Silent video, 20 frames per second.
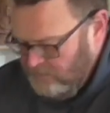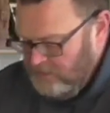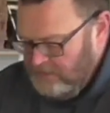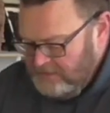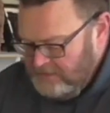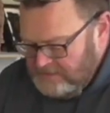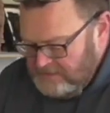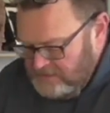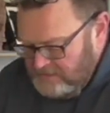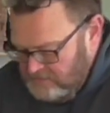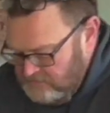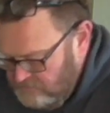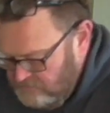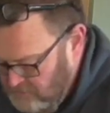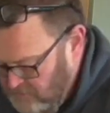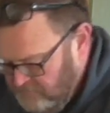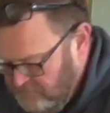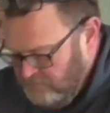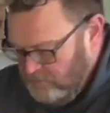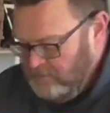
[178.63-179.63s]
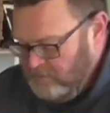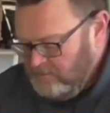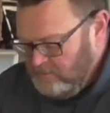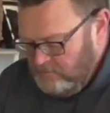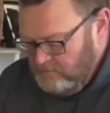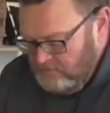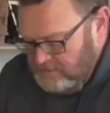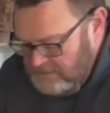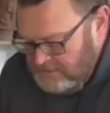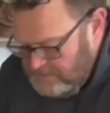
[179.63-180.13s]
wedging or rough
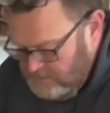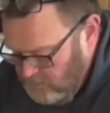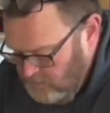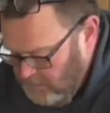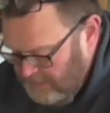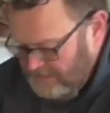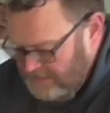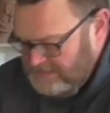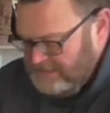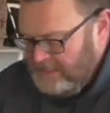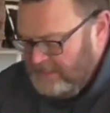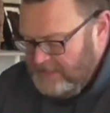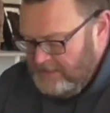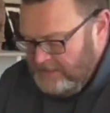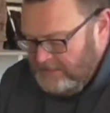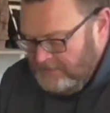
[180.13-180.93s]
wedging.